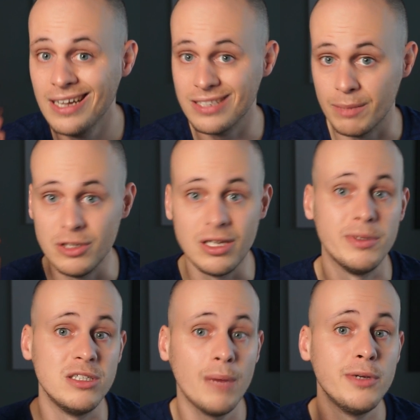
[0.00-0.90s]

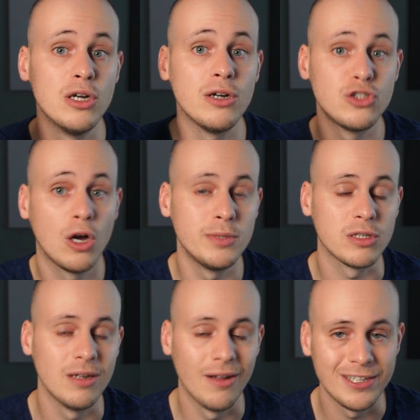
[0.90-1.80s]

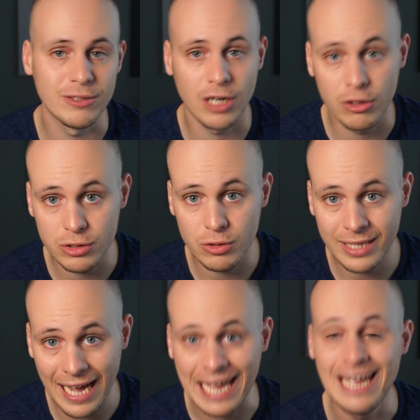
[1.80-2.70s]

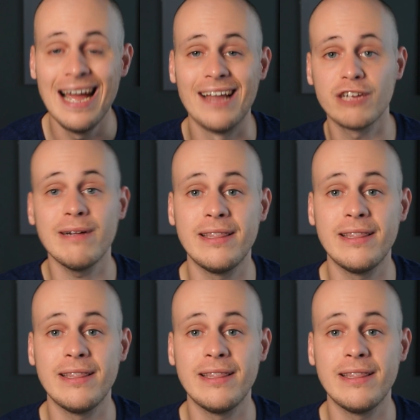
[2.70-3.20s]
www.topdogonline.co.uk. And the great